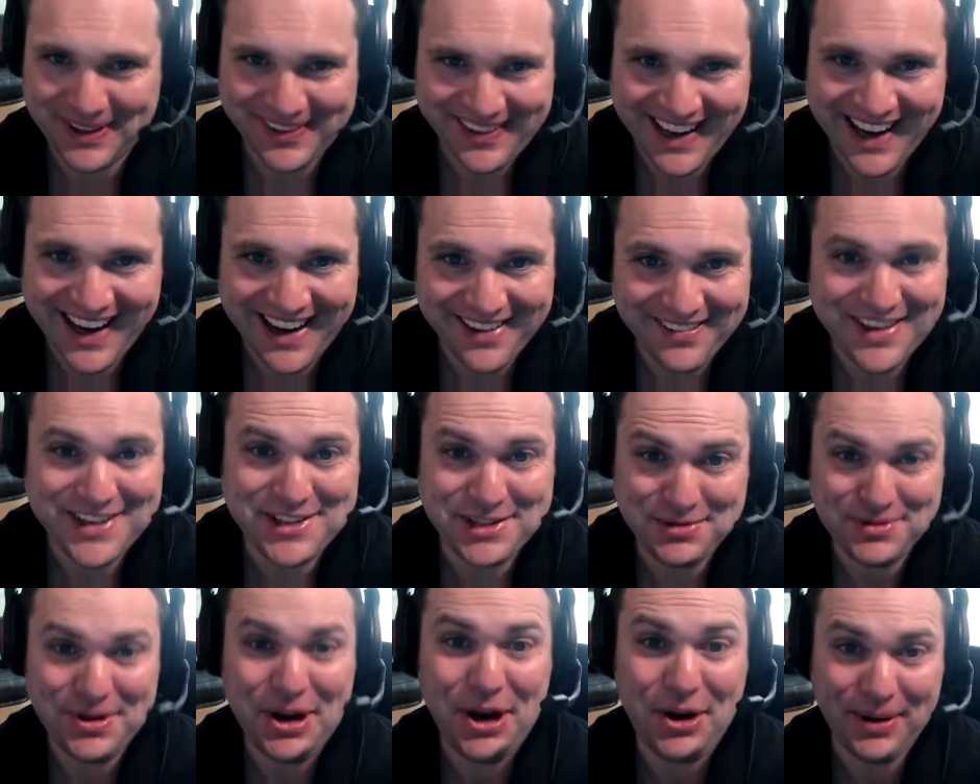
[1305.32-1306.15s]
live, as
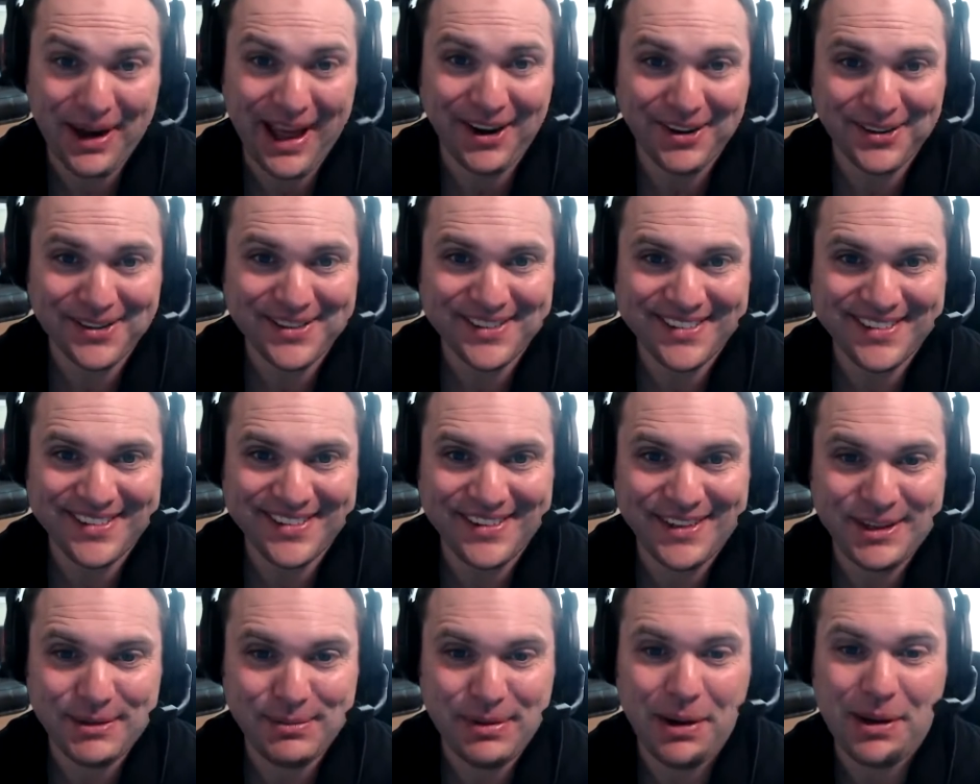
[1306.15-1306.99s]
you know now.
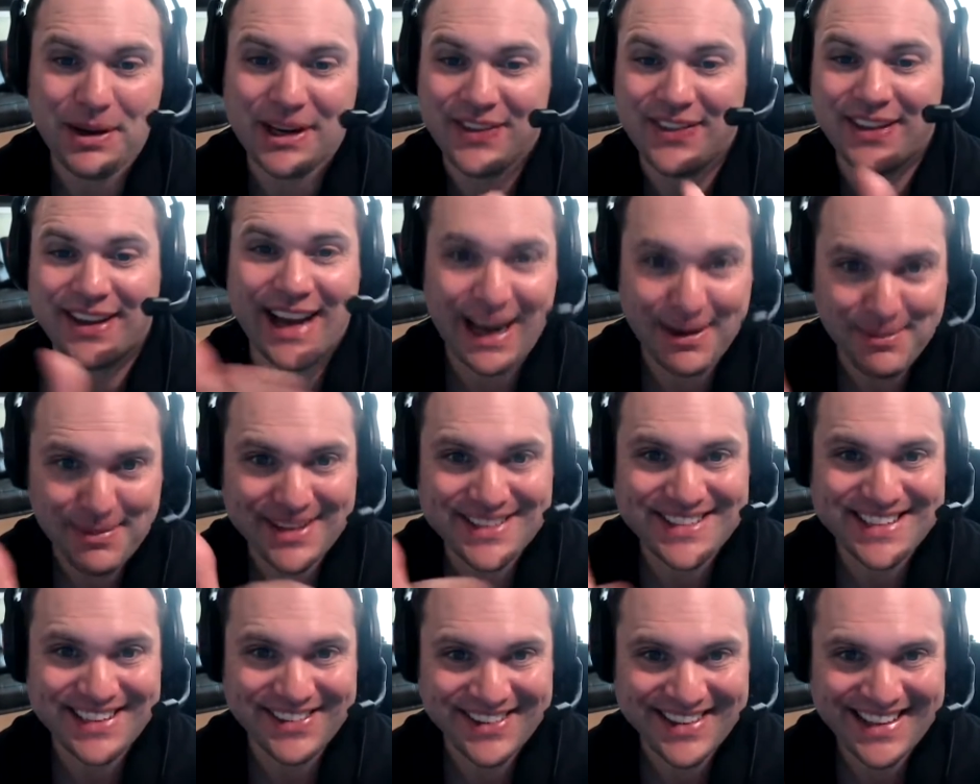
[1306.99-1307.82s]
Mm-hmm. Like the
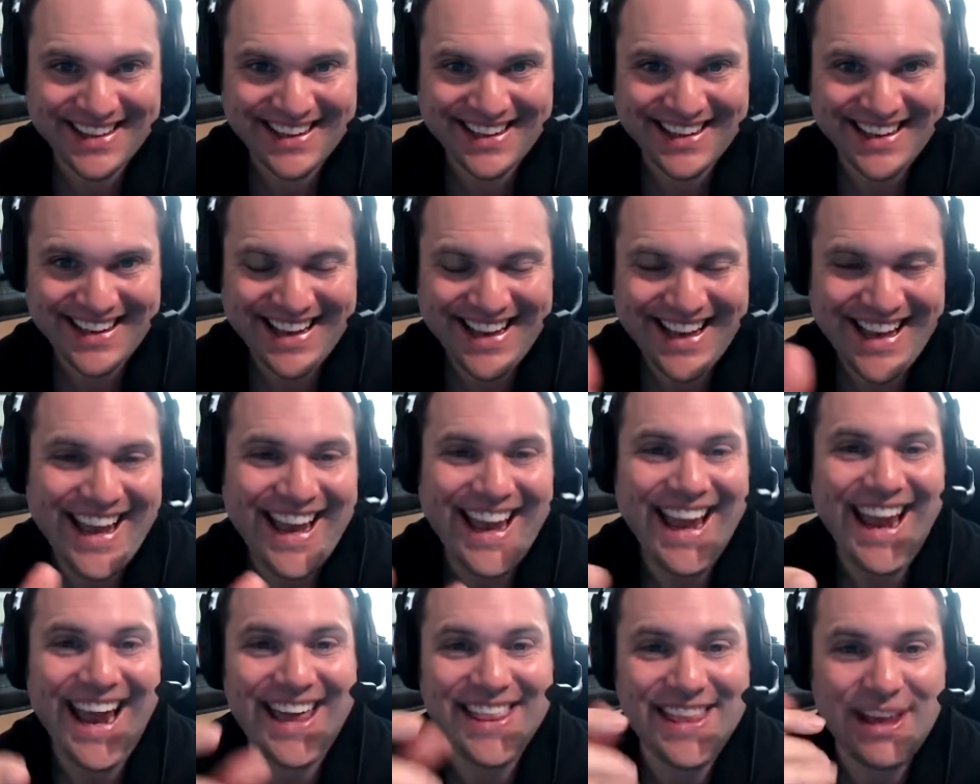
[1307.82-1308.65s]
comments and everything.
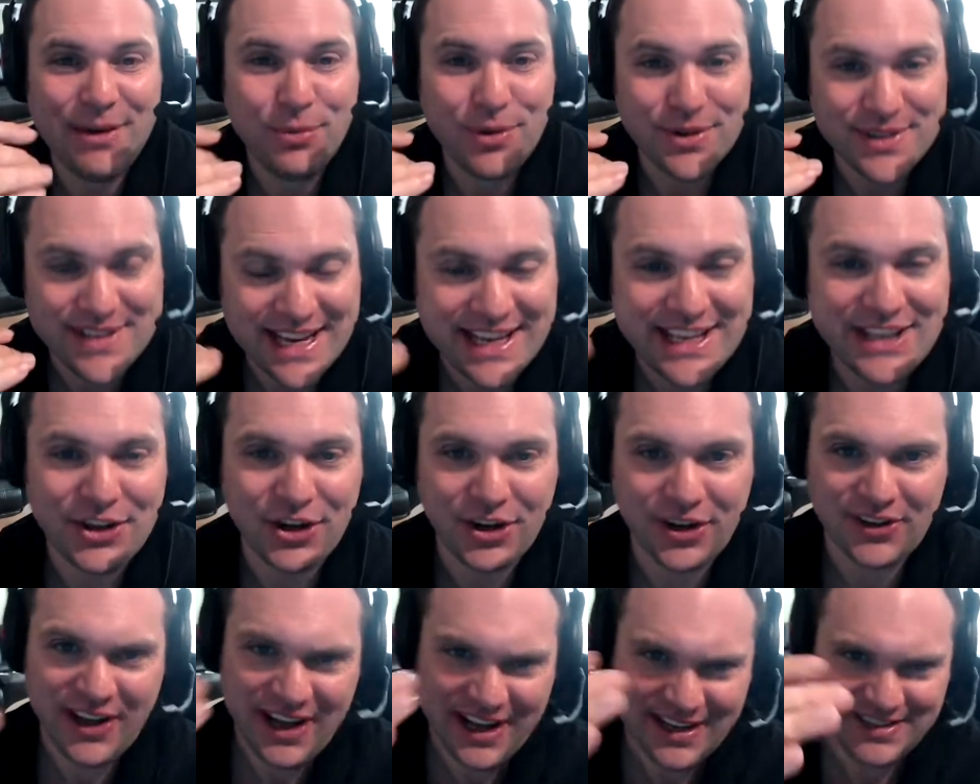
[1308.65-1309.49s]
Yeah. And then we're taking our
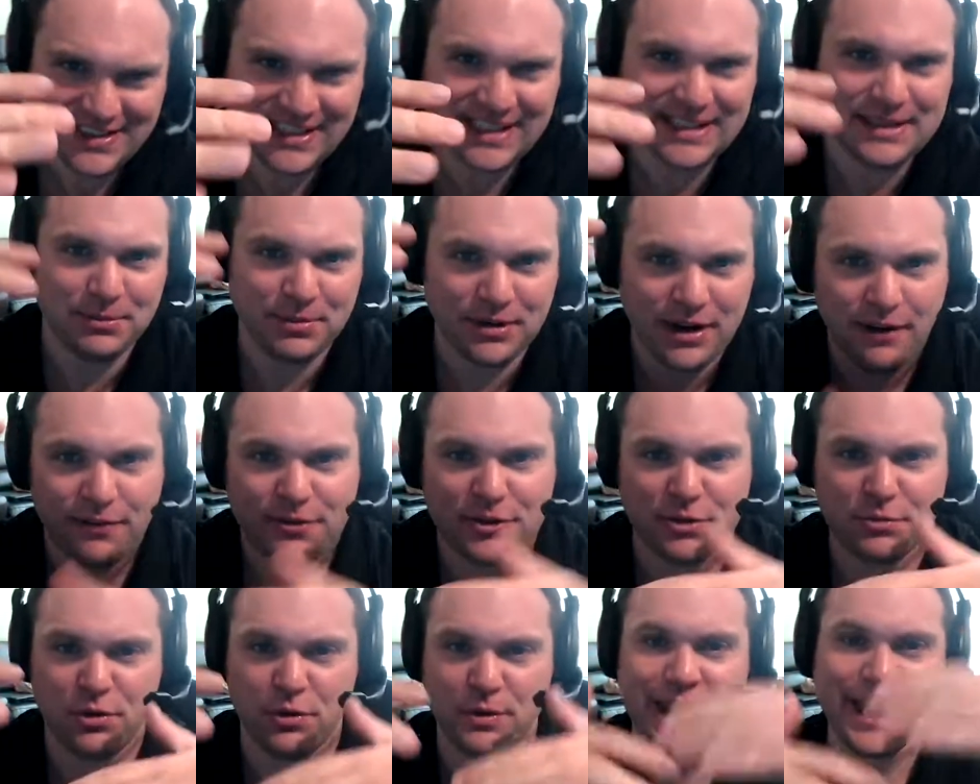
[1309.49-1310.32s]
clients to get them
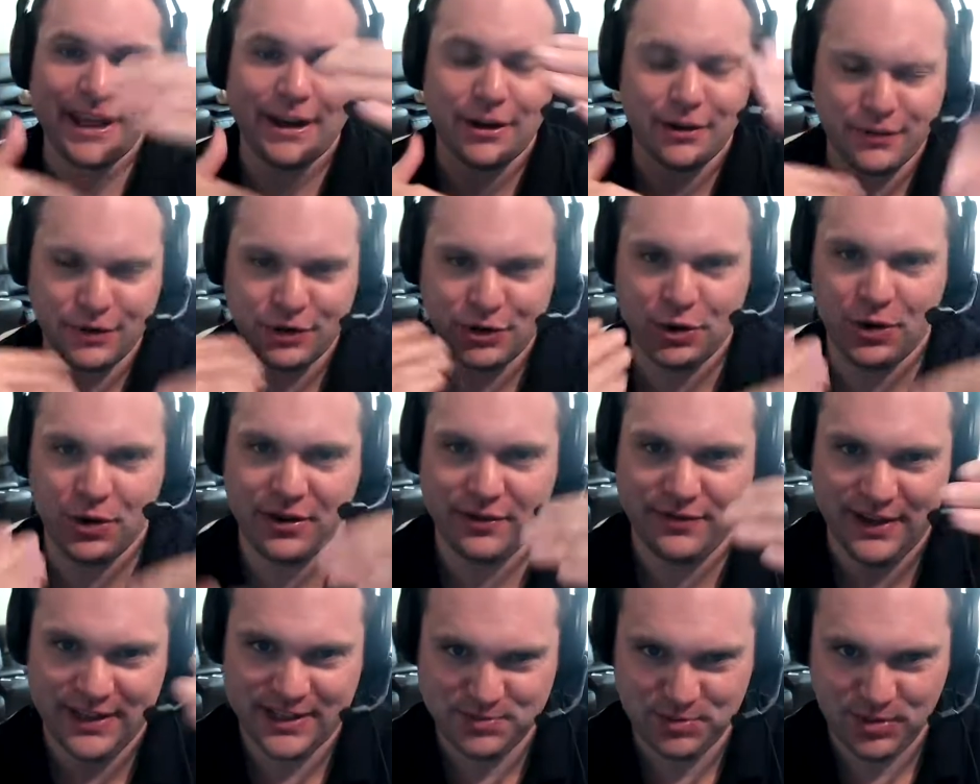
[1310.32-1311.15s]
comfortable. We interview you on
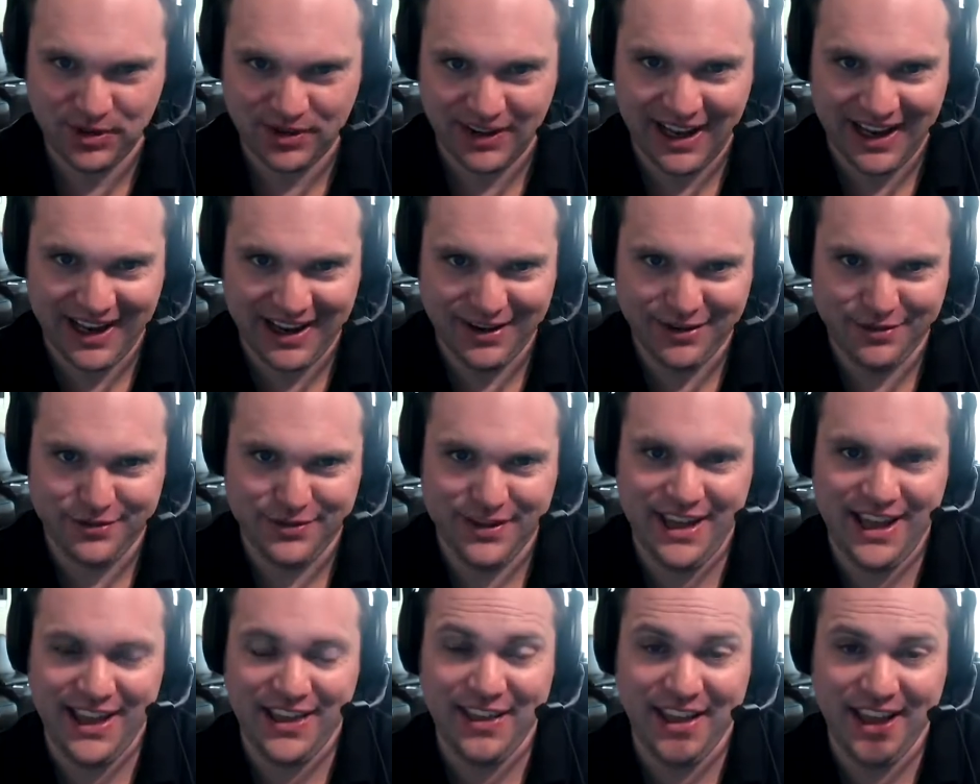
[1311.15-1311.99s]
Facebook Live,
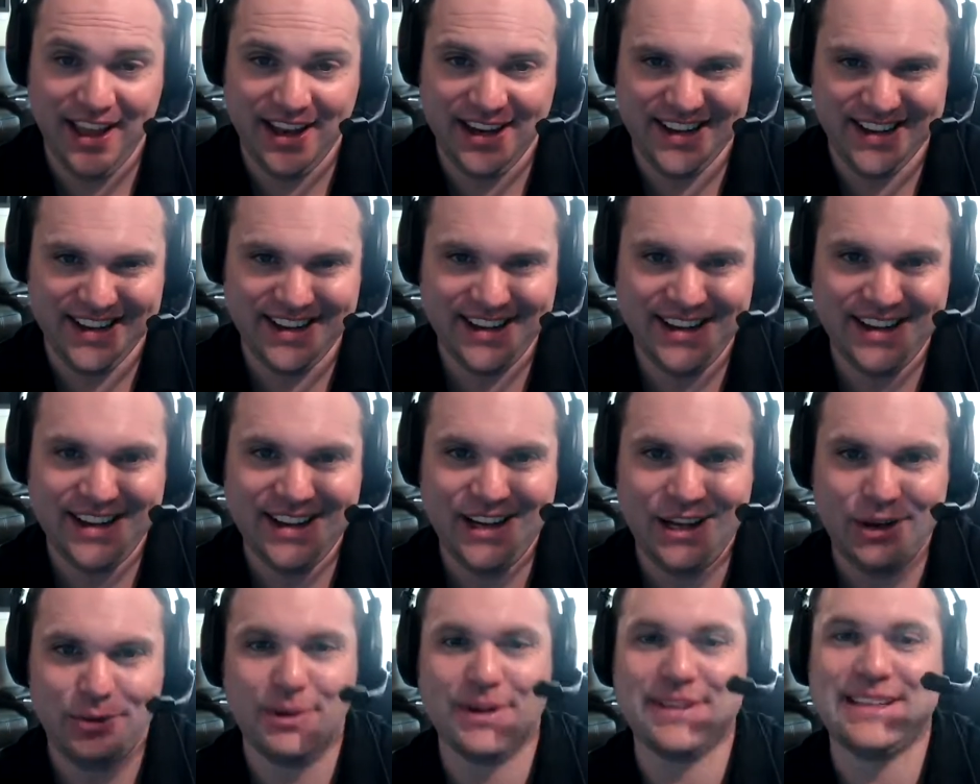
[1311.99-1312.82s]
and then uh-huh.
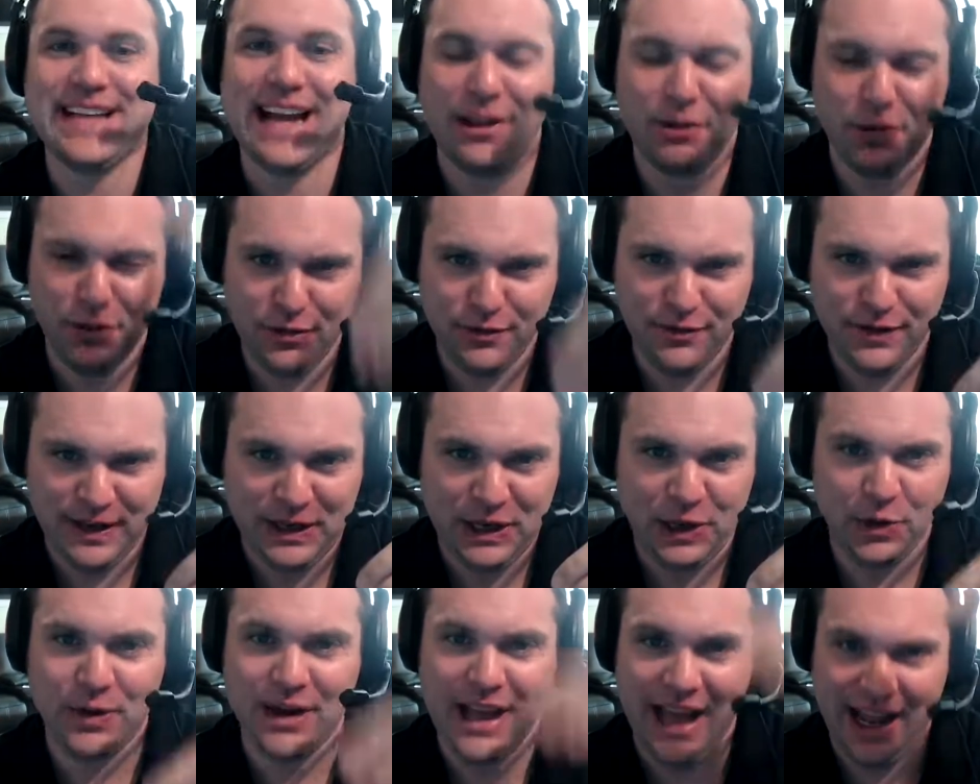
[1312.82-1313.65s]
we download the
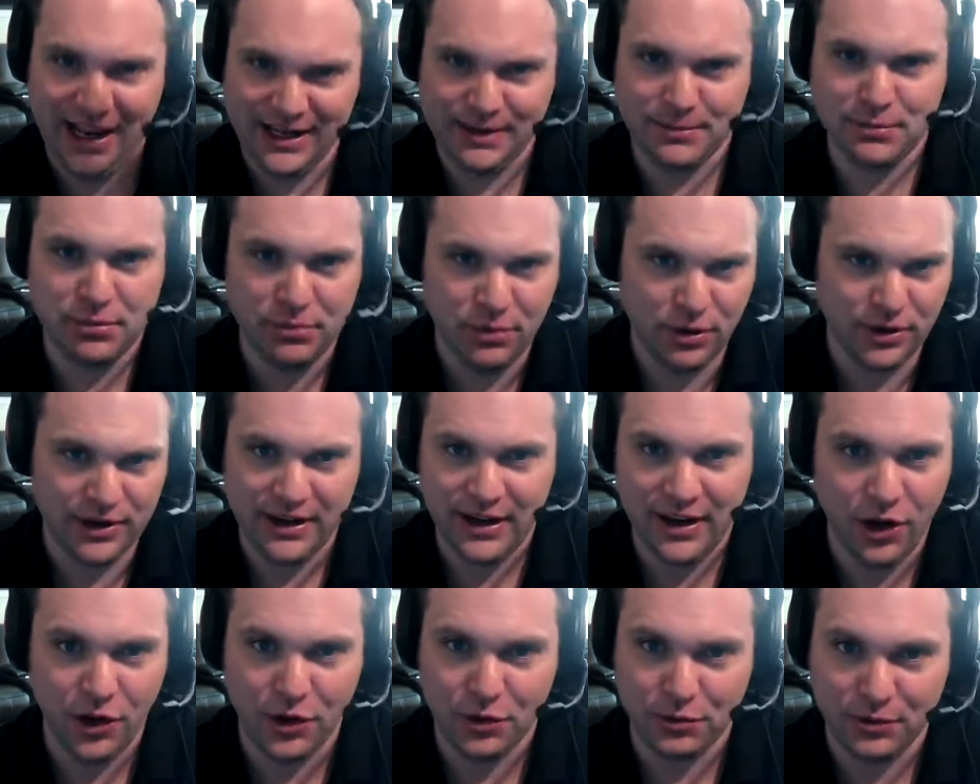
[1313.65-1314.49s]
video and edit it, promote it,
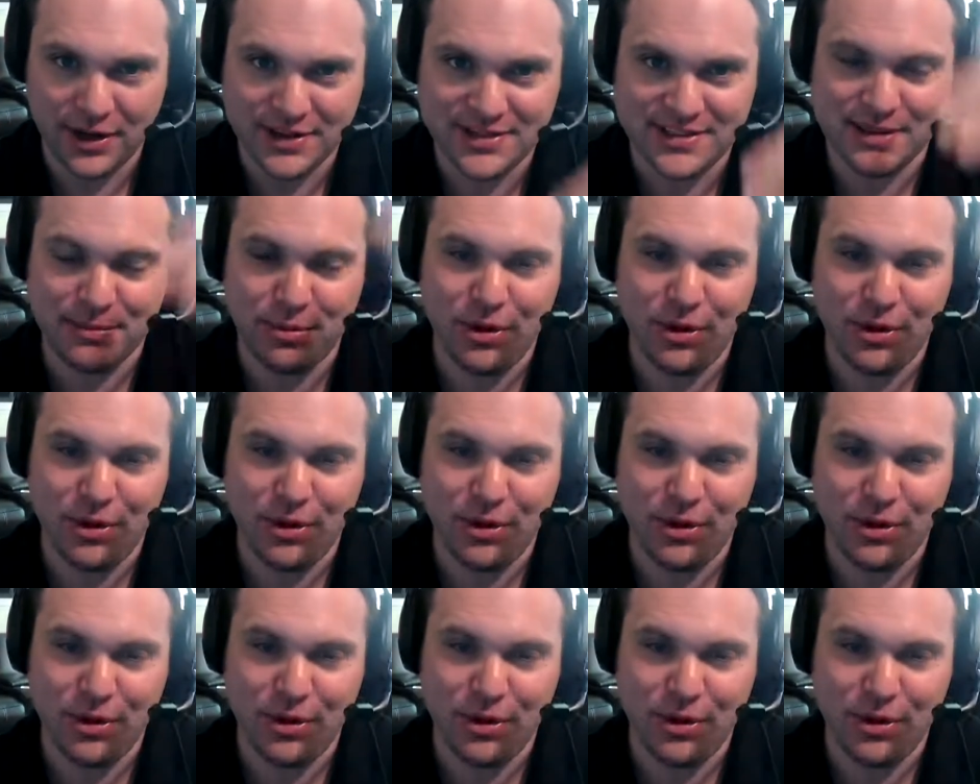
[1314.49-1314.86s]
and all the rest of the